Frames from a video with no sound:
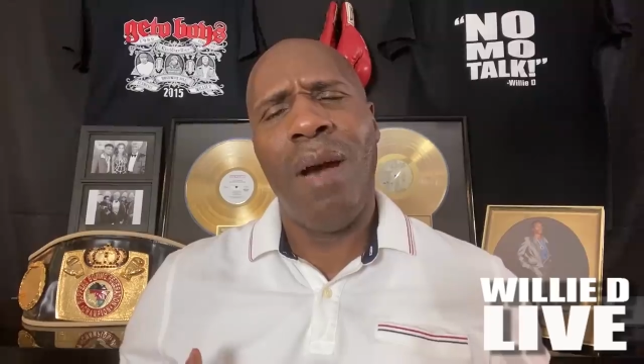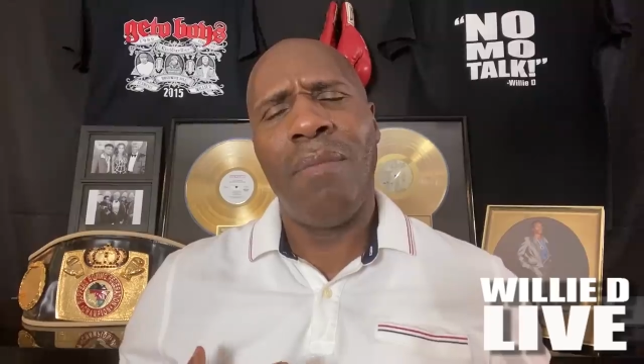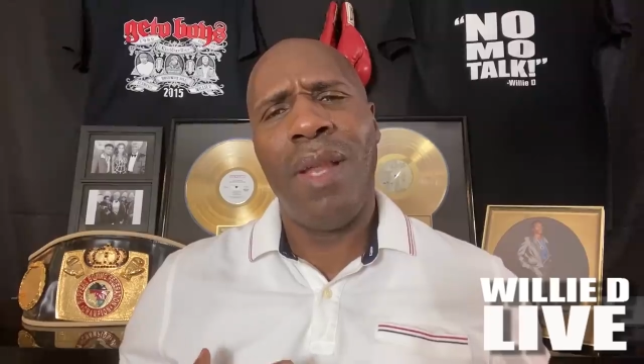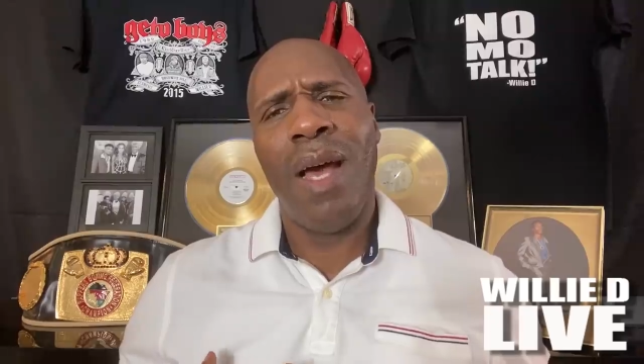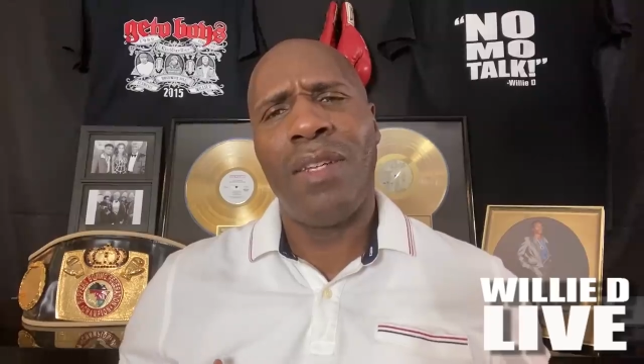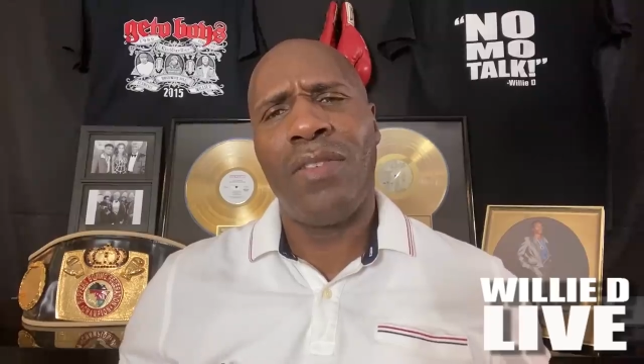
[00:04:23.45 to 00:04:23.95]

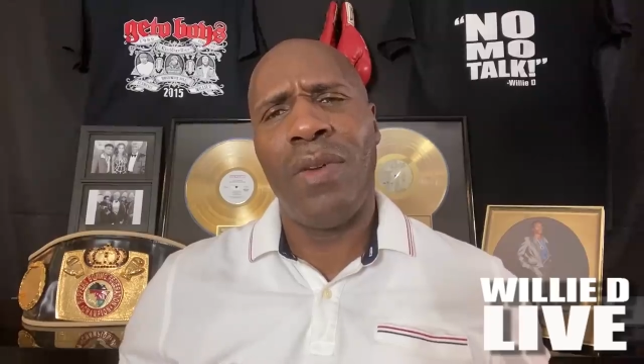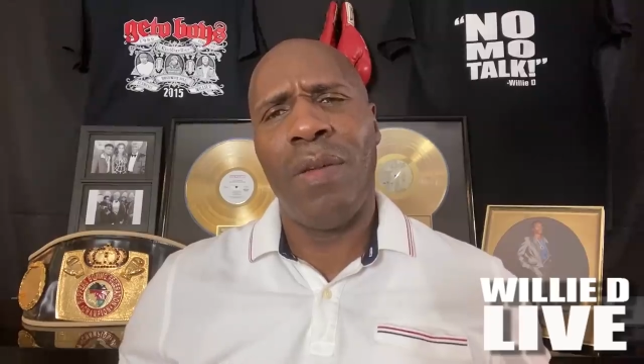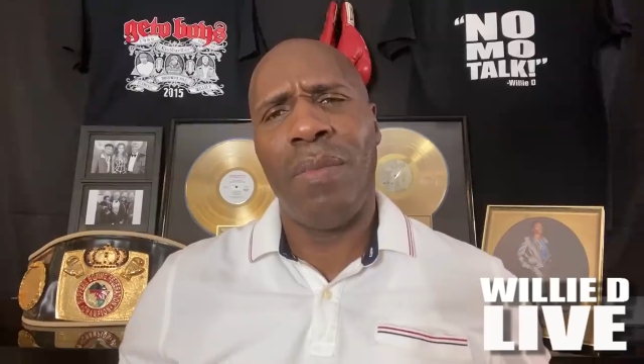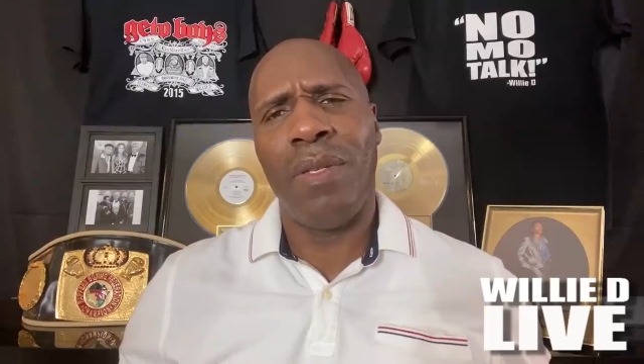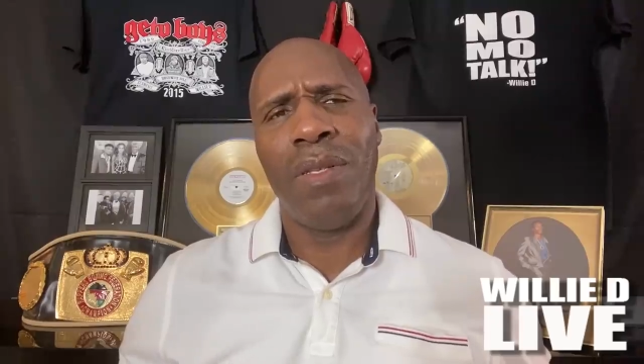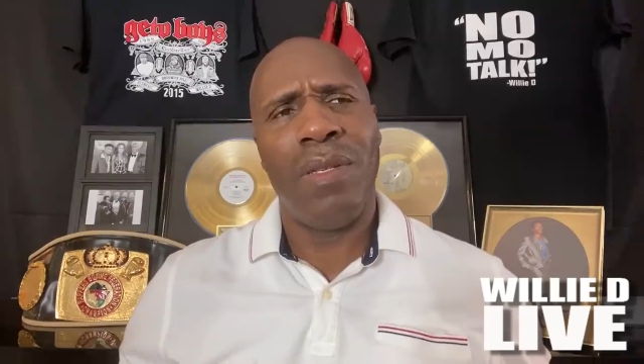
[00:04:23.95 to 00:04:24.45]
I'm not
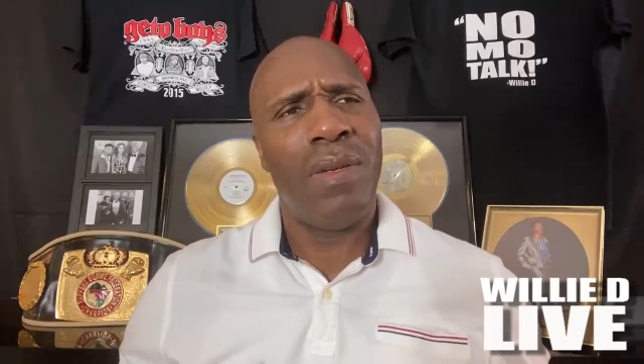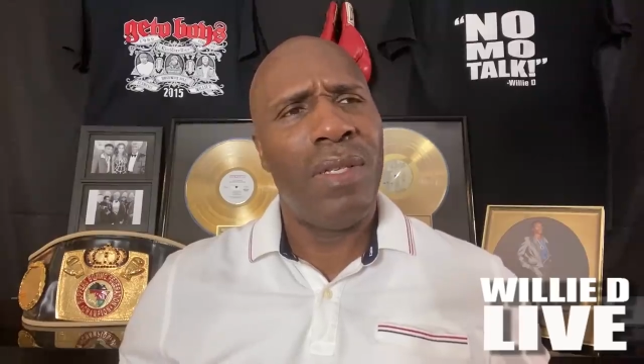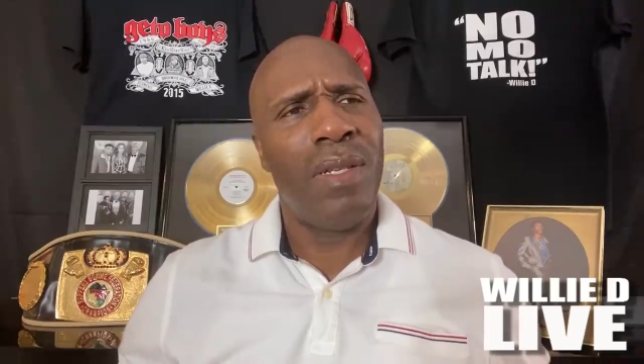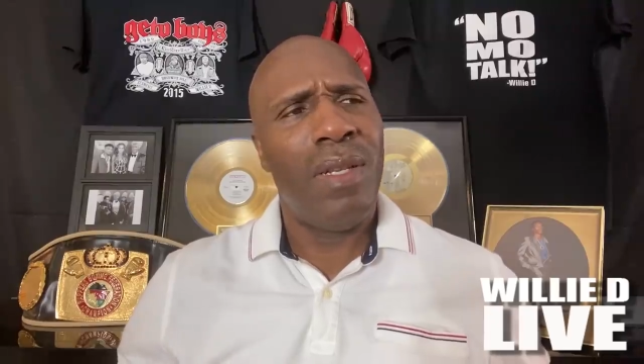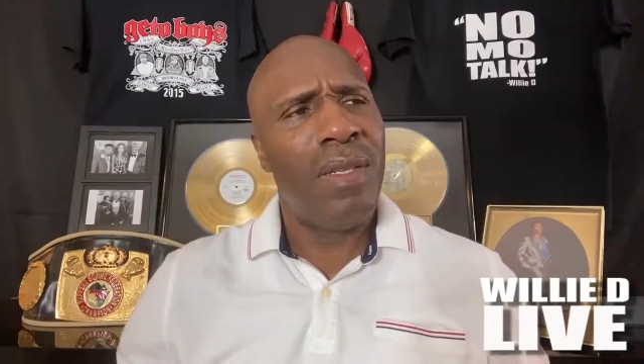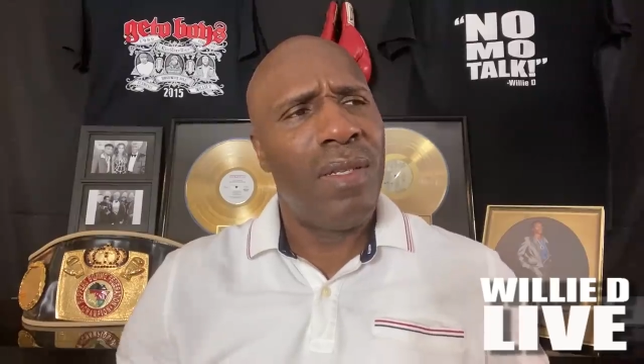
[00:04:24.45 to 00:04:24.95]
tripping. You know,
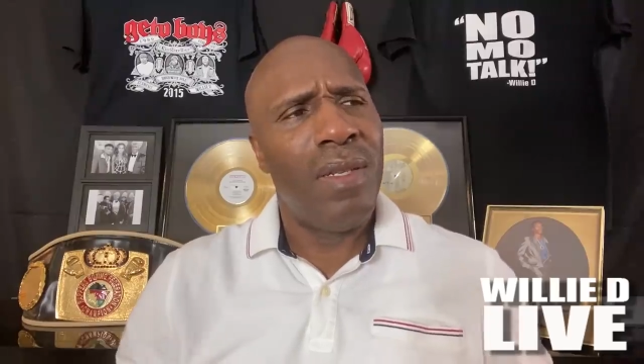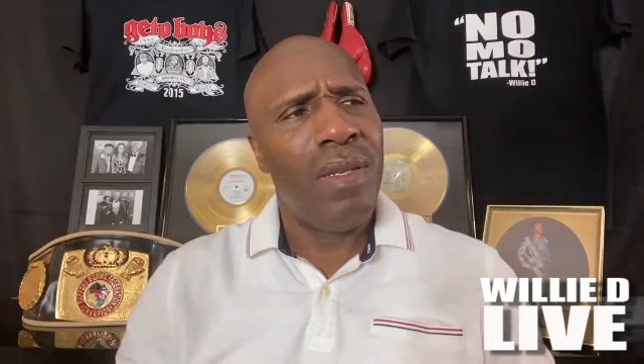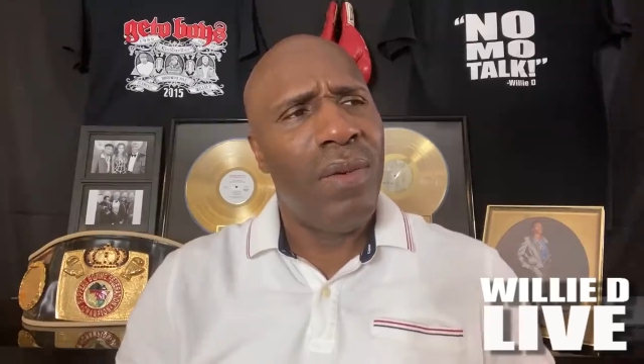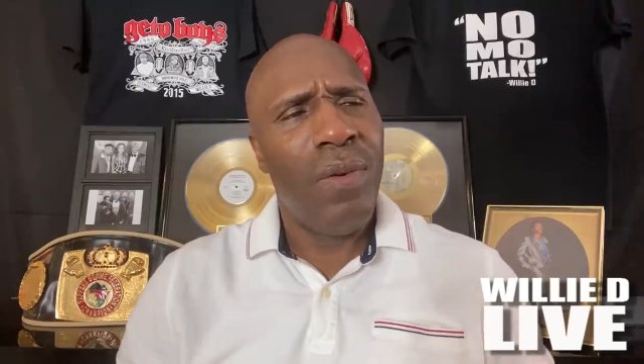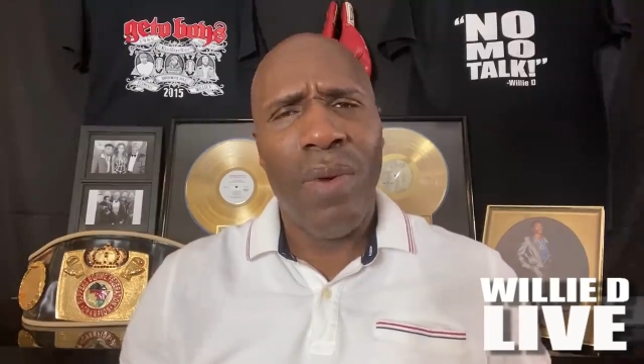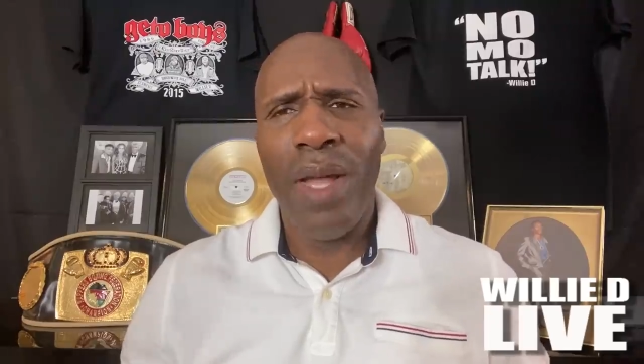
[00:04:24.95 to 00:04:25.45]
is this the
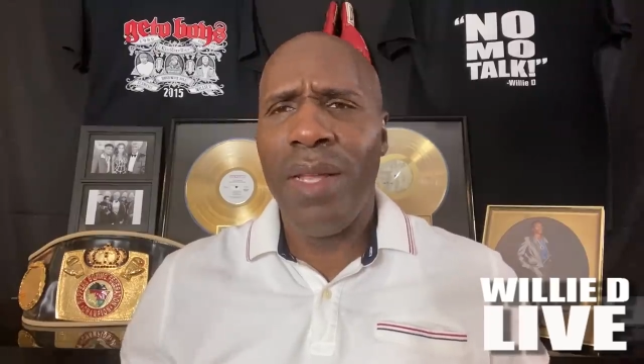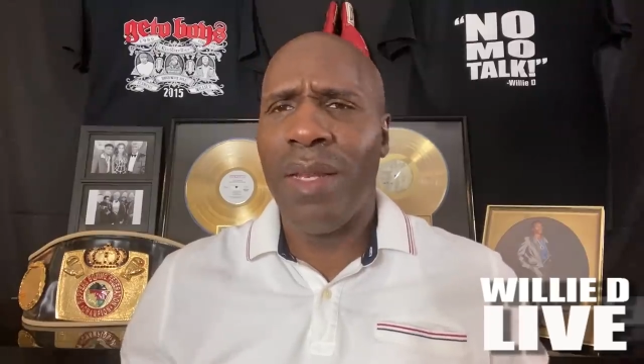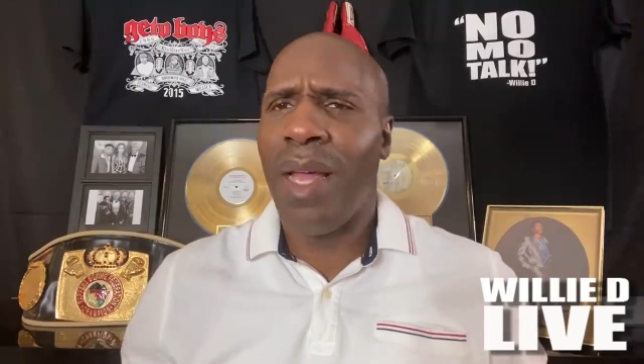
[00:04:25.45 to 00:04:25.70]
new way?